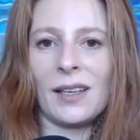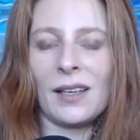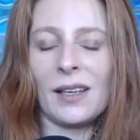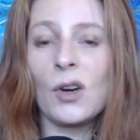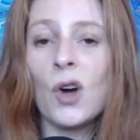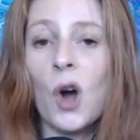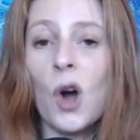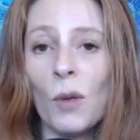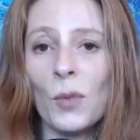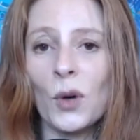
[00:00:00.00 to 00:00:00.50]

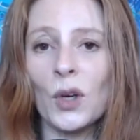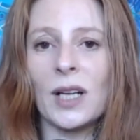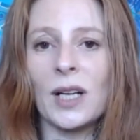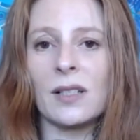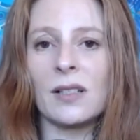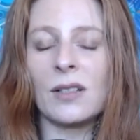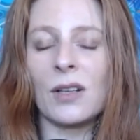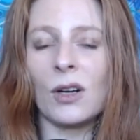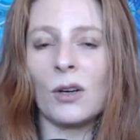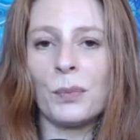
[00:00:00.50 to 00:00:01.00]
common
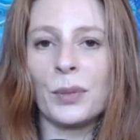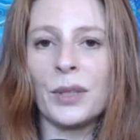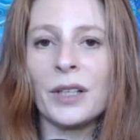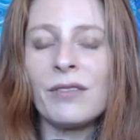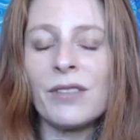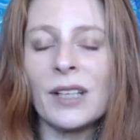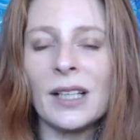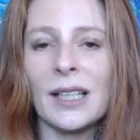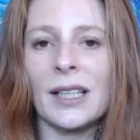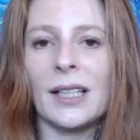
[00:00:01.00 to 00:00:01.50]
and so
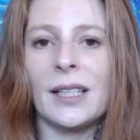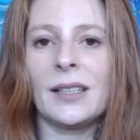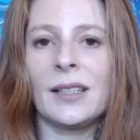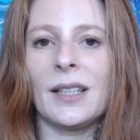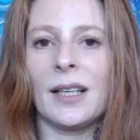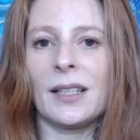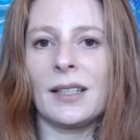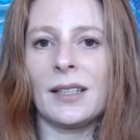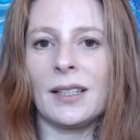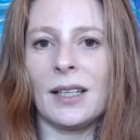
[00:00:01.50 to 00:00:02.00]
prevalent
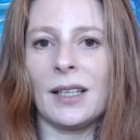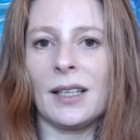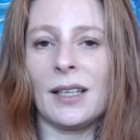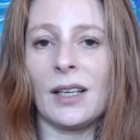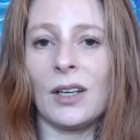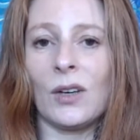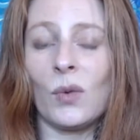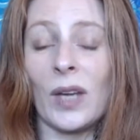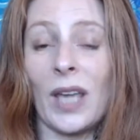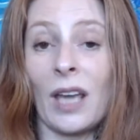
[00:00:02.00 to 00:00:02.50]
that
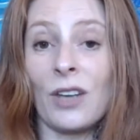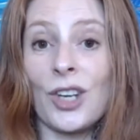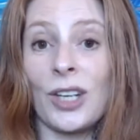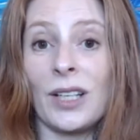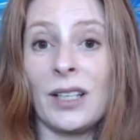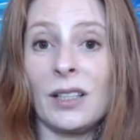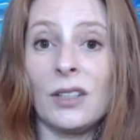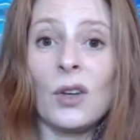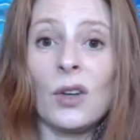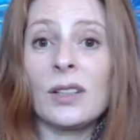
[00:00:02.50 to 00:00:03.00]
we
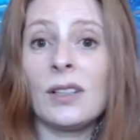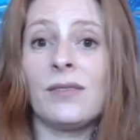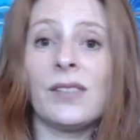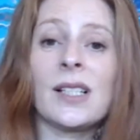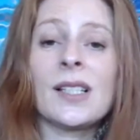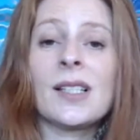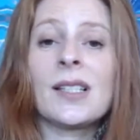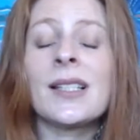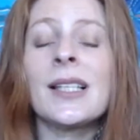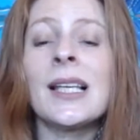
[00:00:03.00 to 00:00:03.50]
actually not
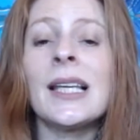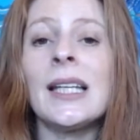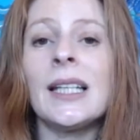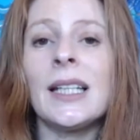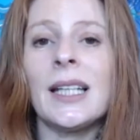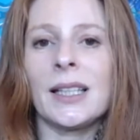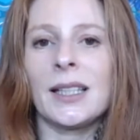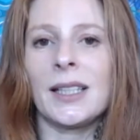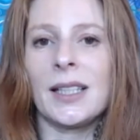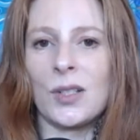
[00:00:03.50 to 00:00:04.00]
even
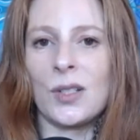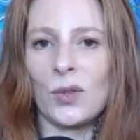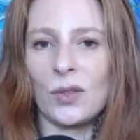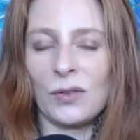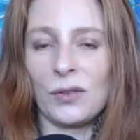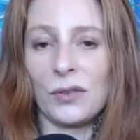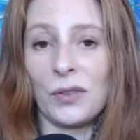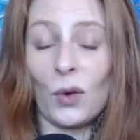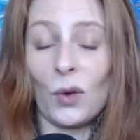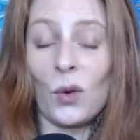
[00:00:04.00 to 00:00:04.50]
seeing it as
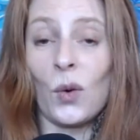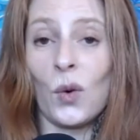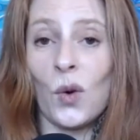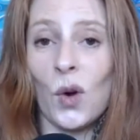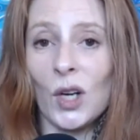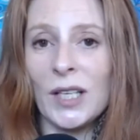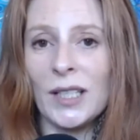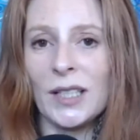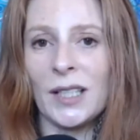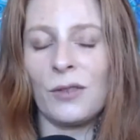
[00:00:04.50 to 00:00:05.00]
or
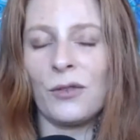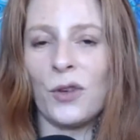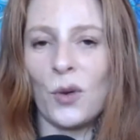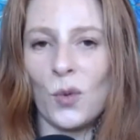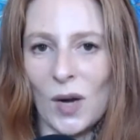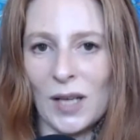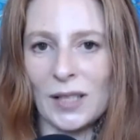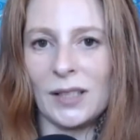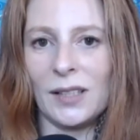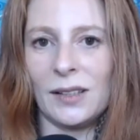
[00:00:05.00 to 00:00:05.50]
calling it for
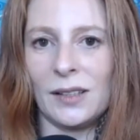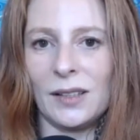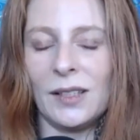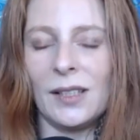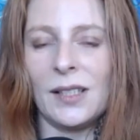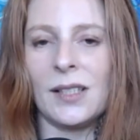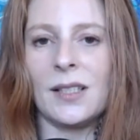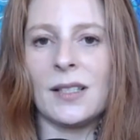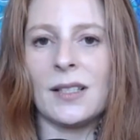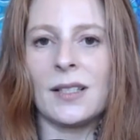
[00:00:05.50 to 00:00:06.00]
what it
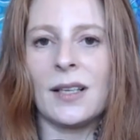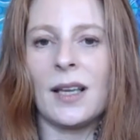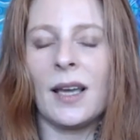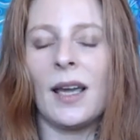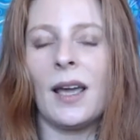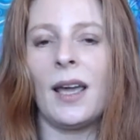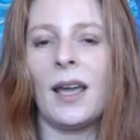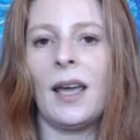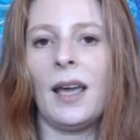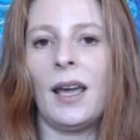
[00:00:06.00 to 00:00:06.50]
is.
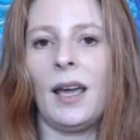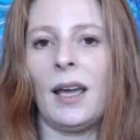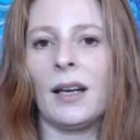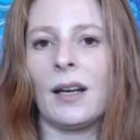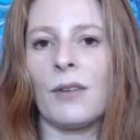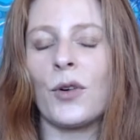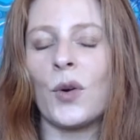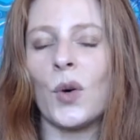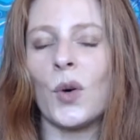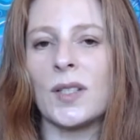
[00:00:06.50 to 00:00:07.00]
And
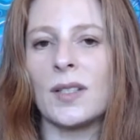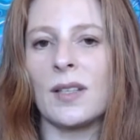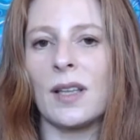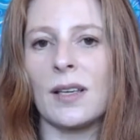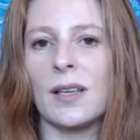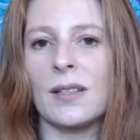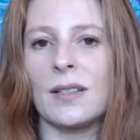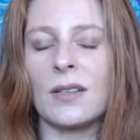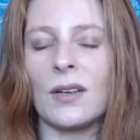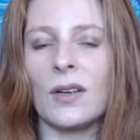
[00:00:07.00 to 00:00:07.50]
of course, there
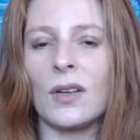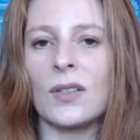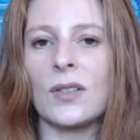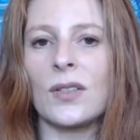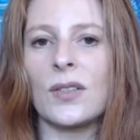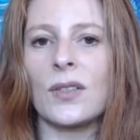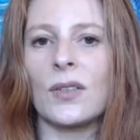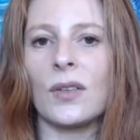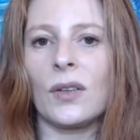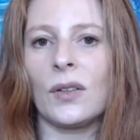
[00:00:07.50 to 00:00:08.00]
is
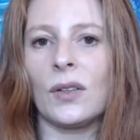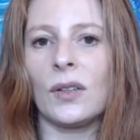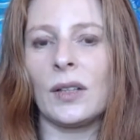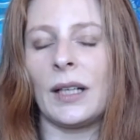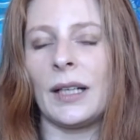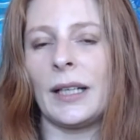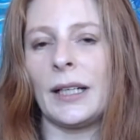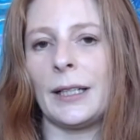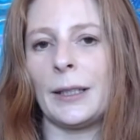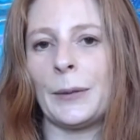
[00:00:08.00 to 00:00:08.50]
also
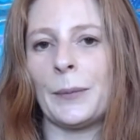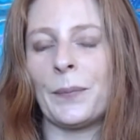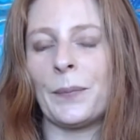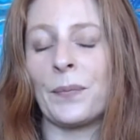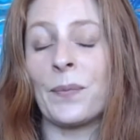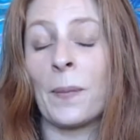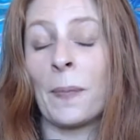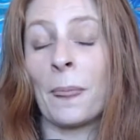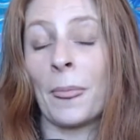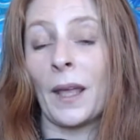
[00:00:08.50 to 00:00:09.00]

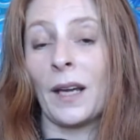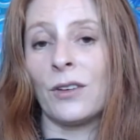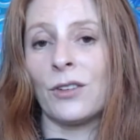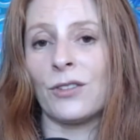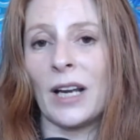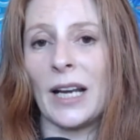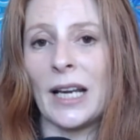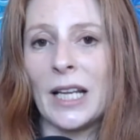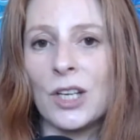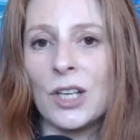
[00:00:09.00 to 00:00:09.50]

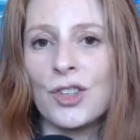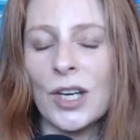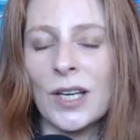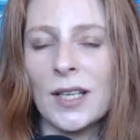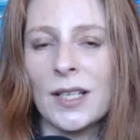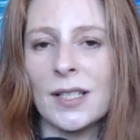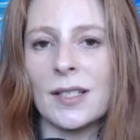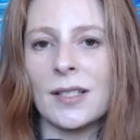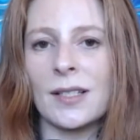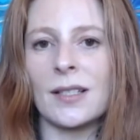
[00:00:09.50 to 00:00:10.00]

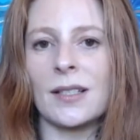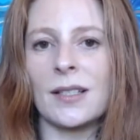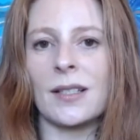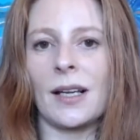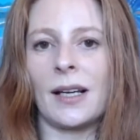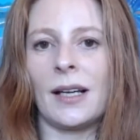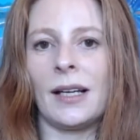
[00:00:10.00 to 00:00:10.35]
religious,